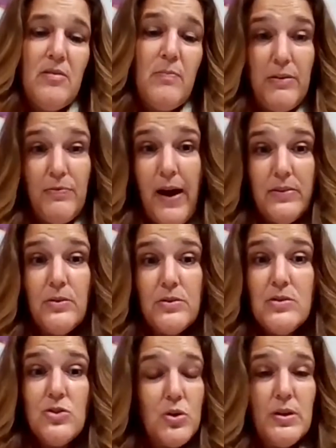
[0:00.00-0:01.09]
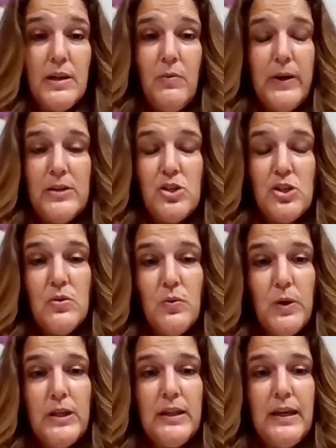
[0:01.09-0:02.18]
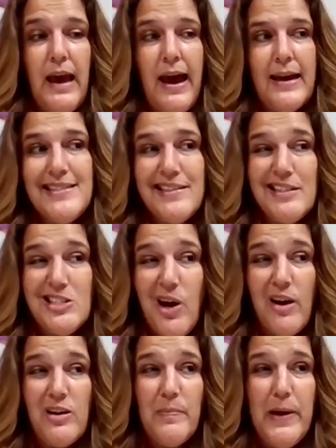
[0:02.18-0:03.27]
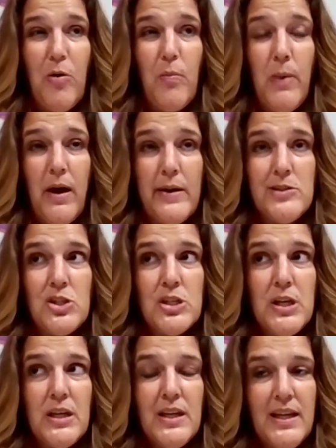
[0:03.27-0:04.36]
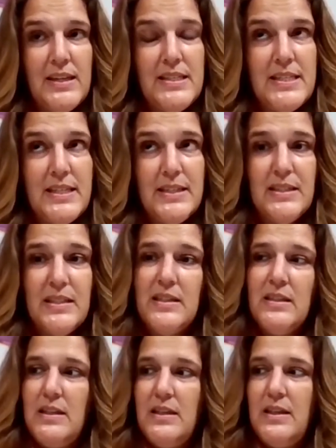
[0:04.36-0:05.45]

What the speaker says: my father's journey, which really I didn't talk about much until